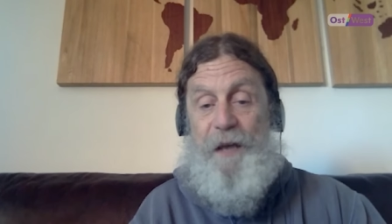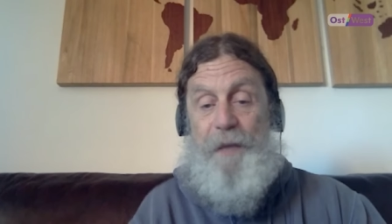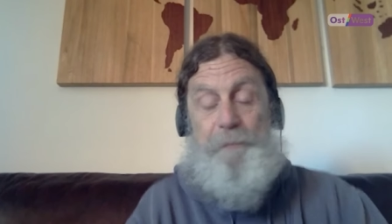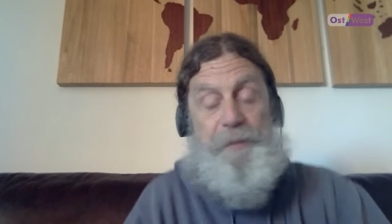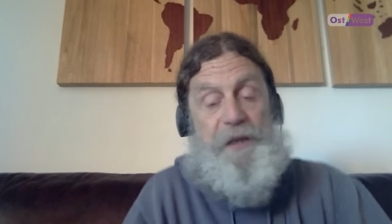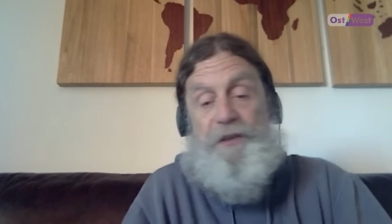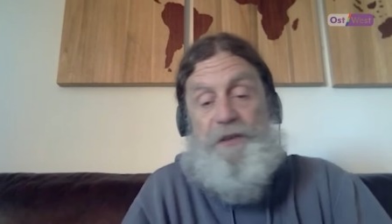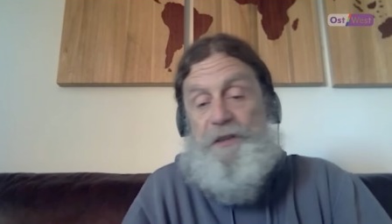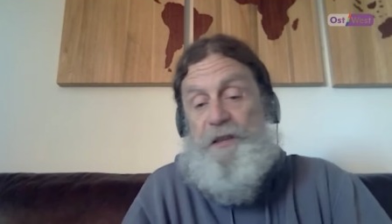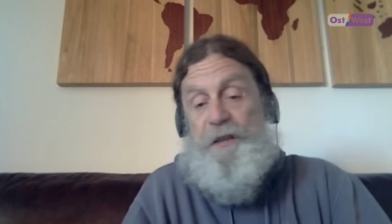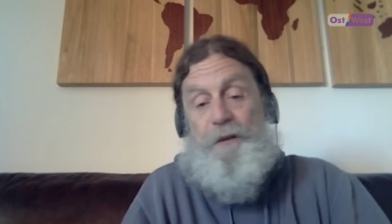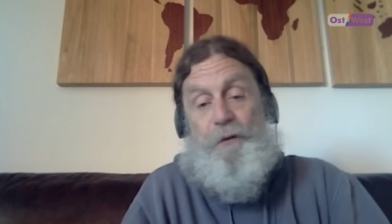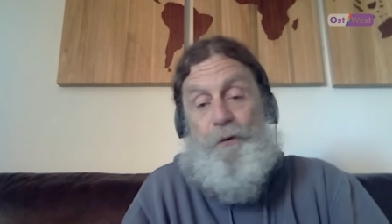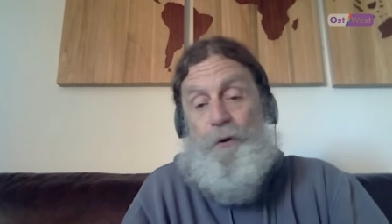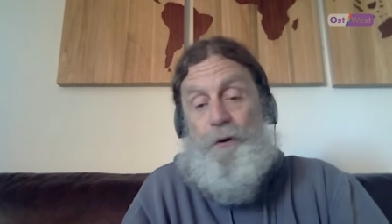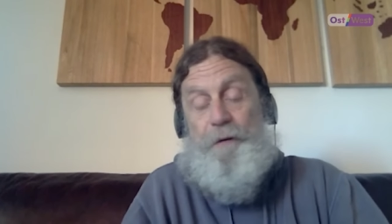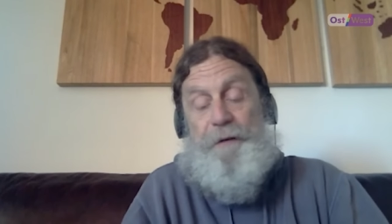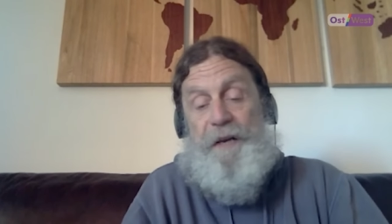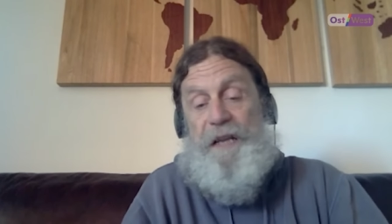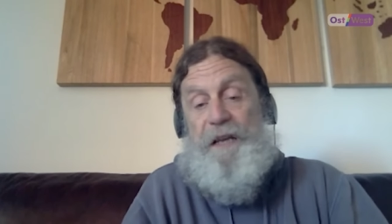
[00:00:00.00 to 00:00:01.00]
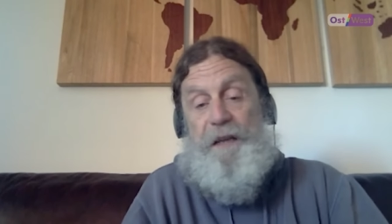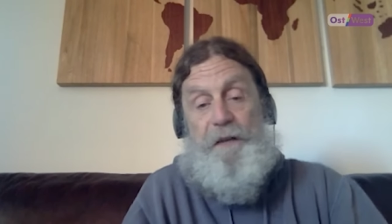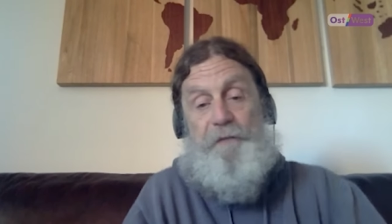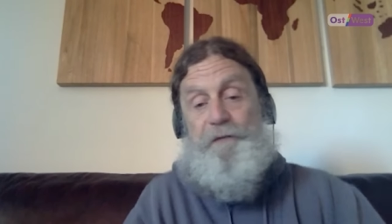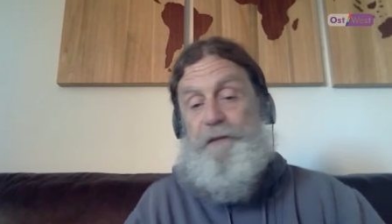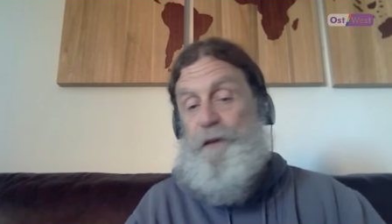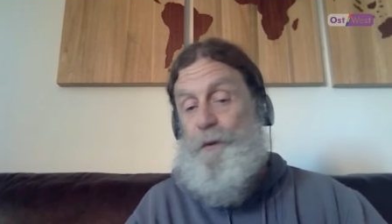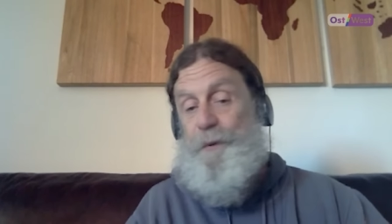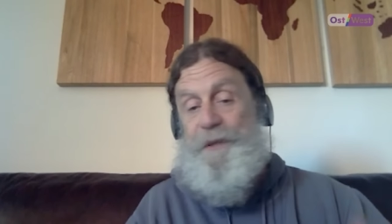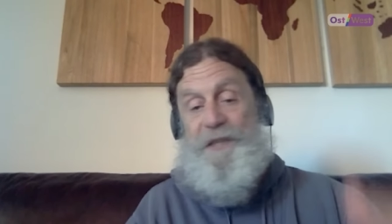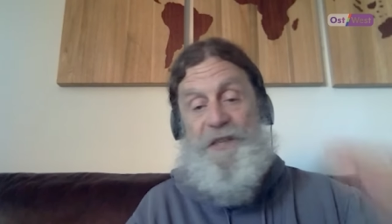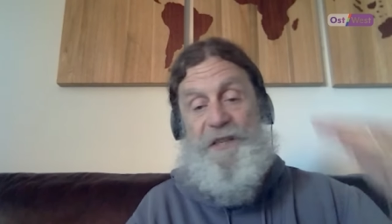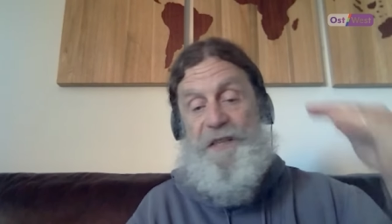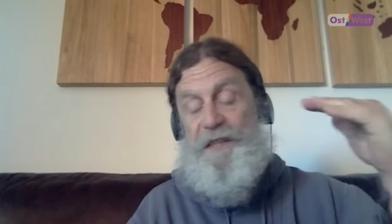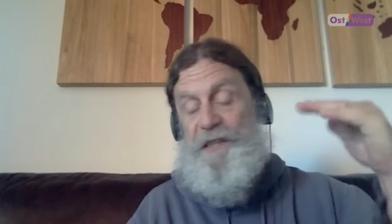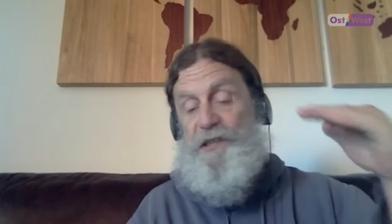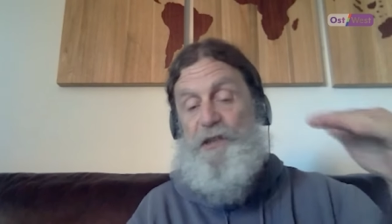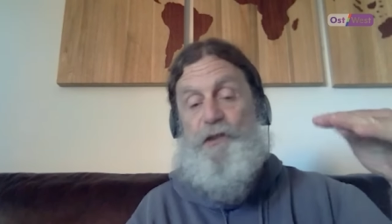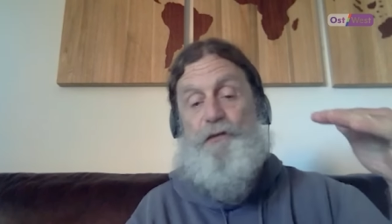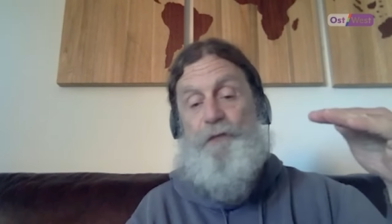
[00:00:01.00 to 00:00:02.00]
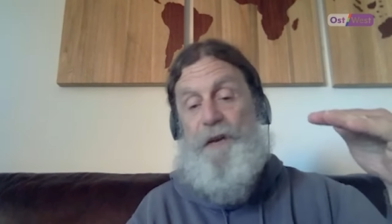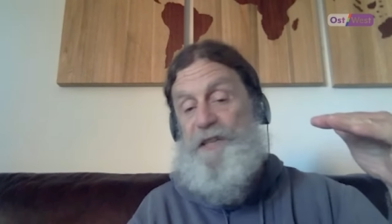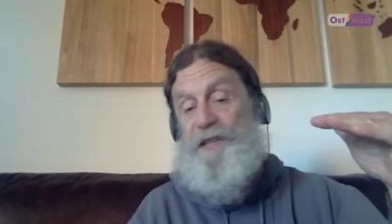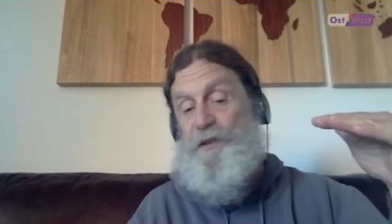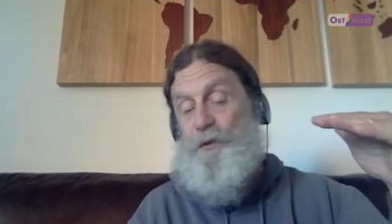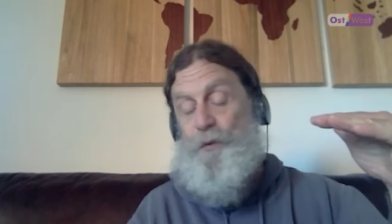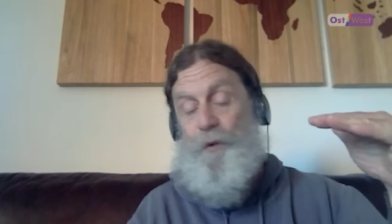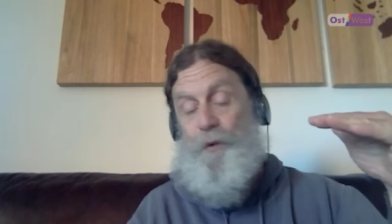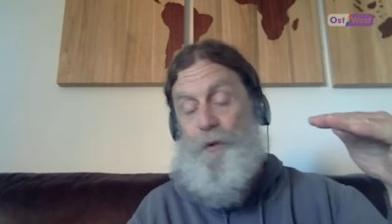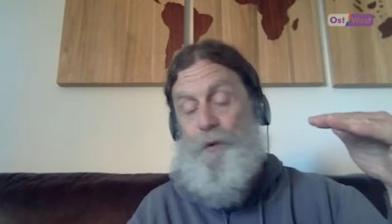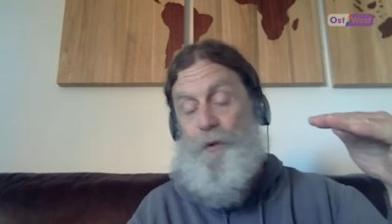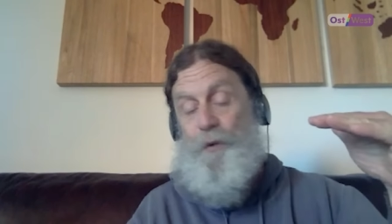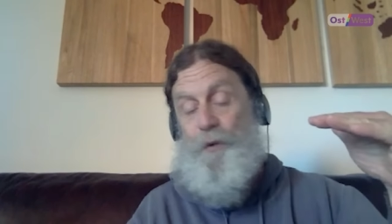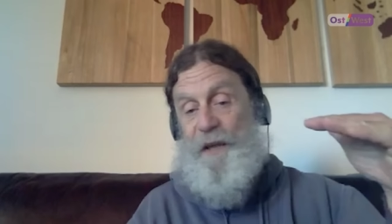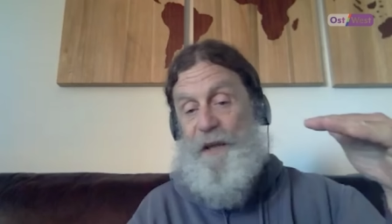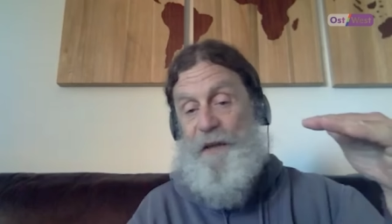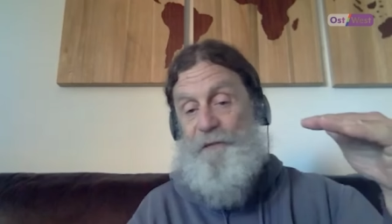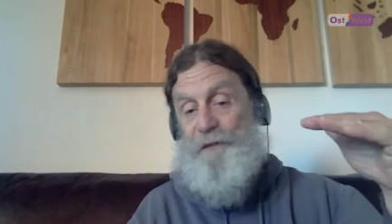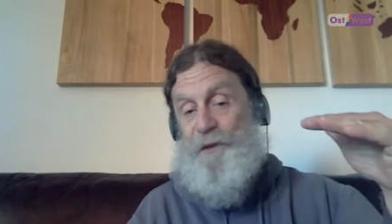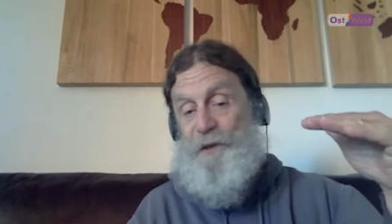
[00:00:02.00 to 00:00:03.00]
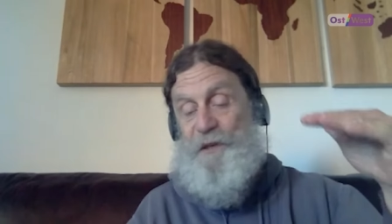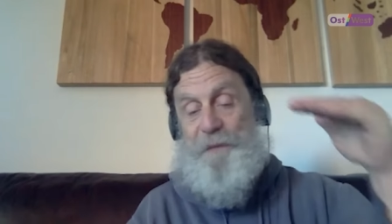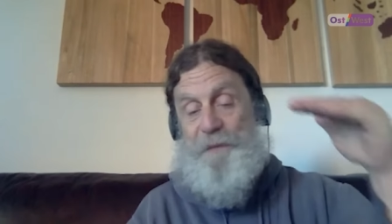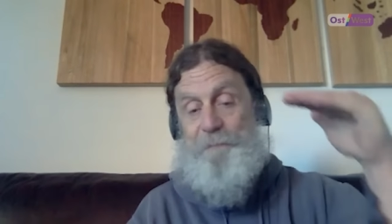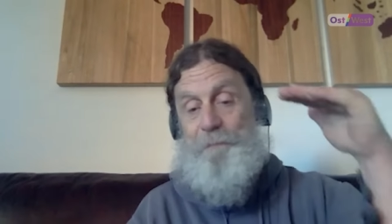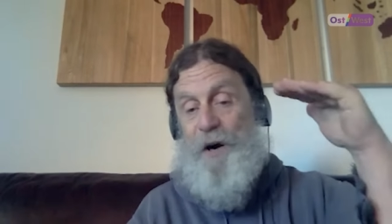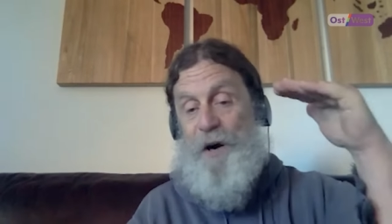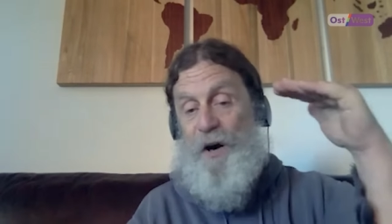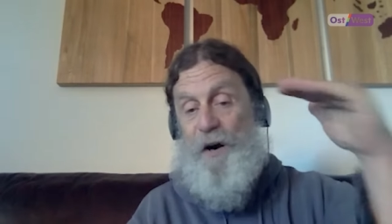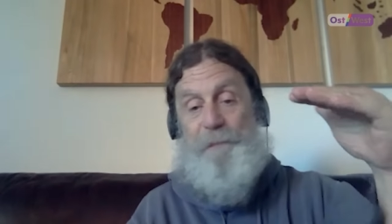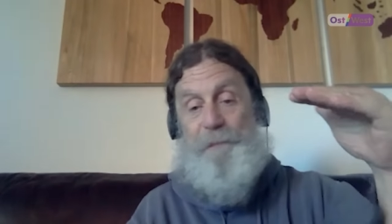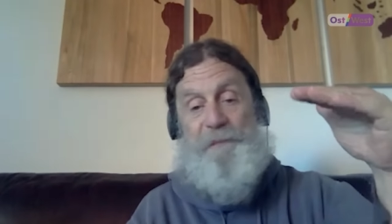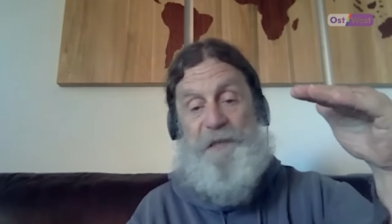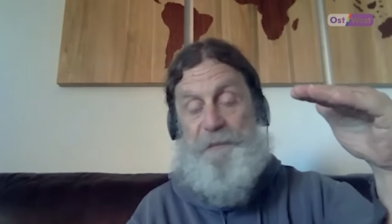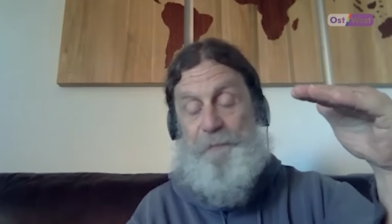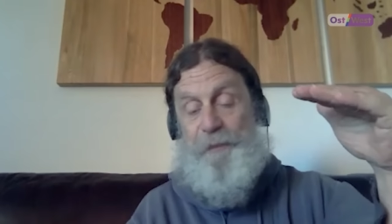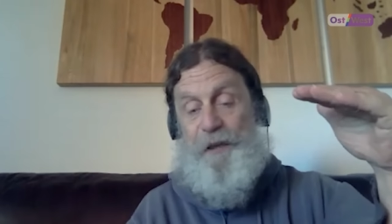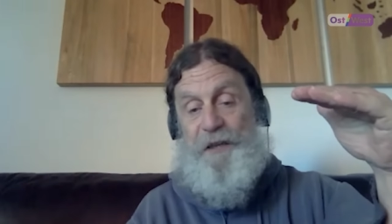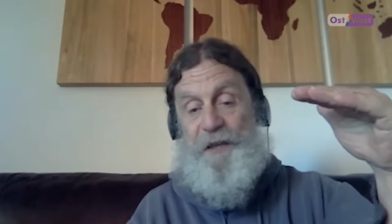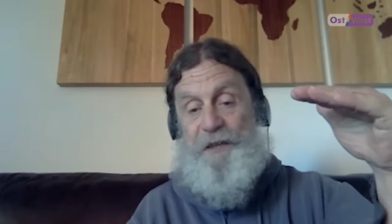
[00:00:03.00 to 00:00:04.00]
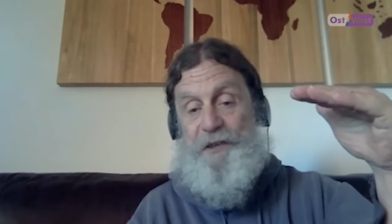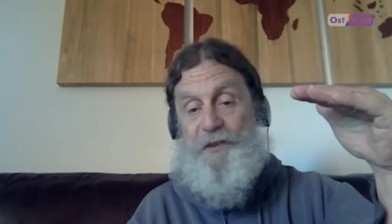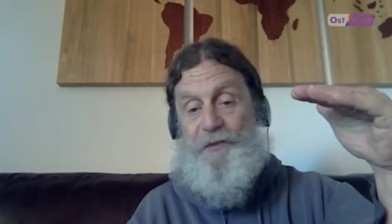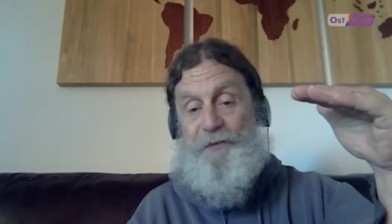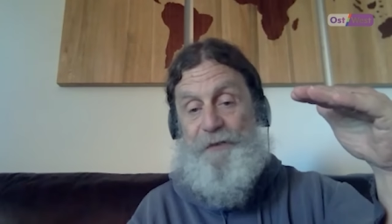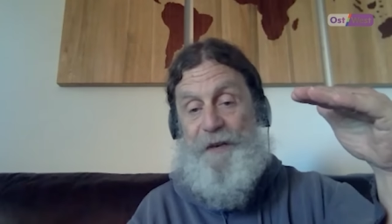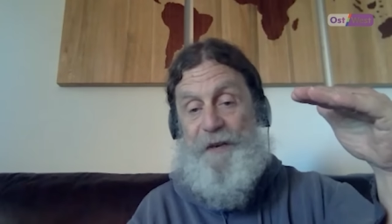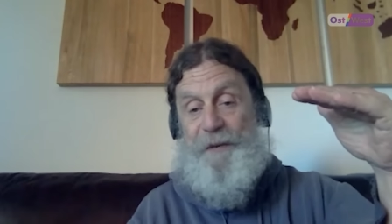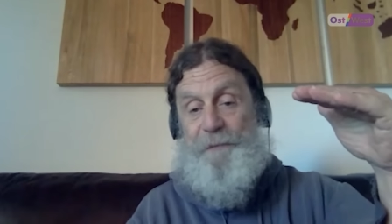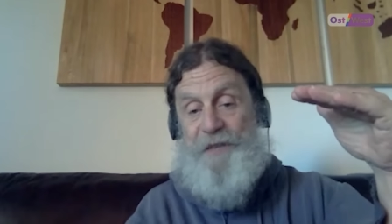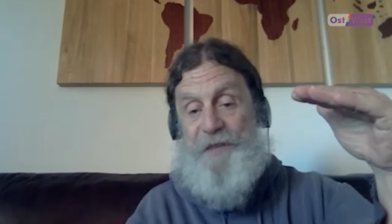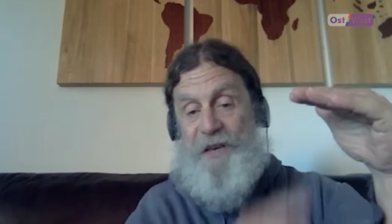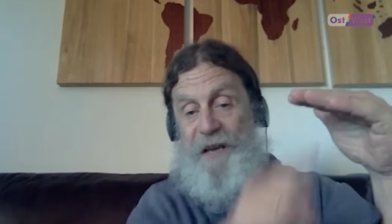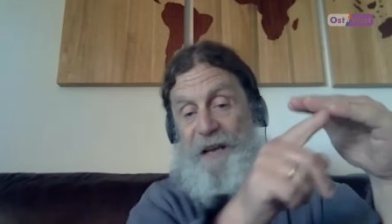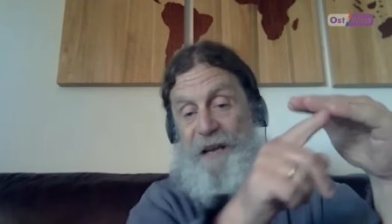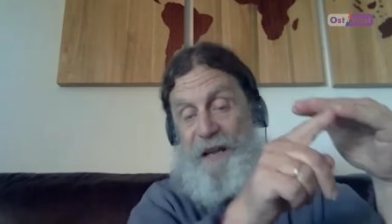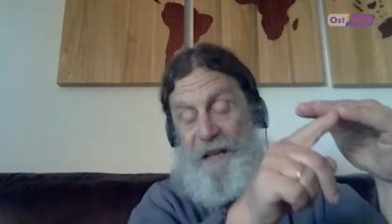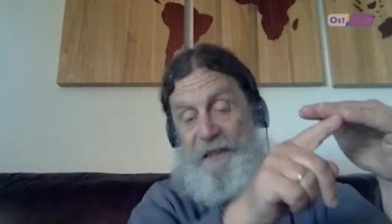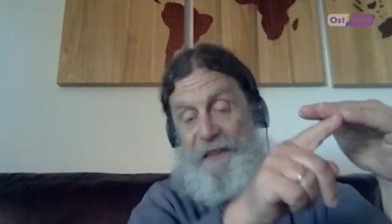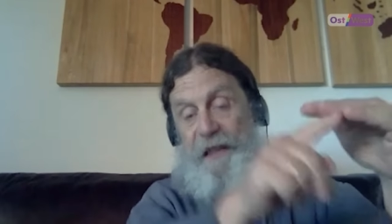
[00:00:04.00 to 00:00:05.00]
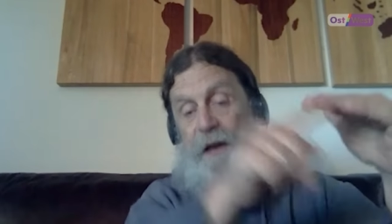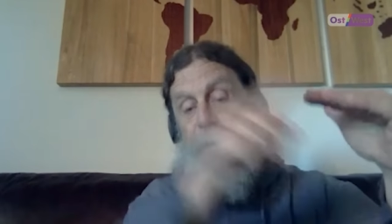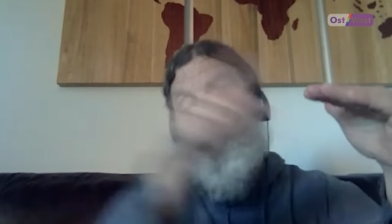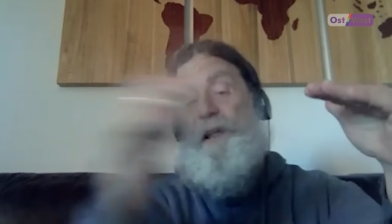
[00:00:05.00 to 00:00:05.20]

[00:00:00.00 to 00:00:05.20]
because they're already influencing the stress hormone levels in mom's bloodstreams that mm-hmm.